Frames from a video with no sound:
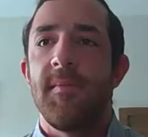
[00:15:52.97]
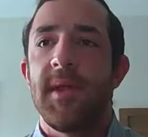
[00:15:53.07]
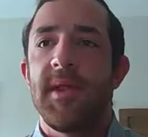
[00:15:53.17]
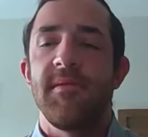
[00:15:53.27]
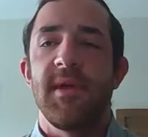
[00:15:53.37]

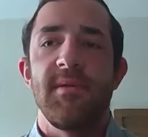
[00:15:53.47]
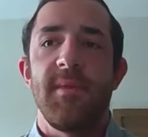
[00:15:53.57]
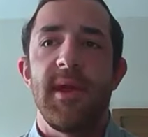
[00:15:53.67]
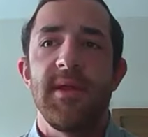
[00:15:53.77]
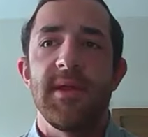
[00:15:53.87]
like the investment
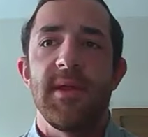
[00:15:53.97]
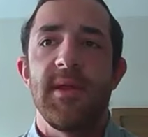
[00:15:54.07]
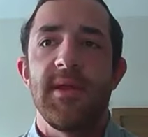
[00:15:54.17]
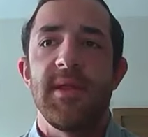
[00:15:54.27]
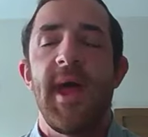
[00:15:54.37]
banks and
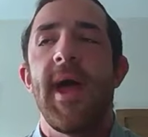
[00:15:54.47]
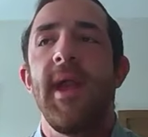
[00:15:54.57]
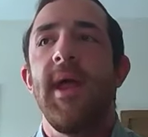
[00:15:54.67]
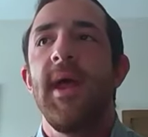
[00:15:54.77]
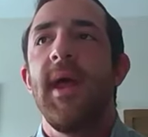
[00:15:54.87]
things of that,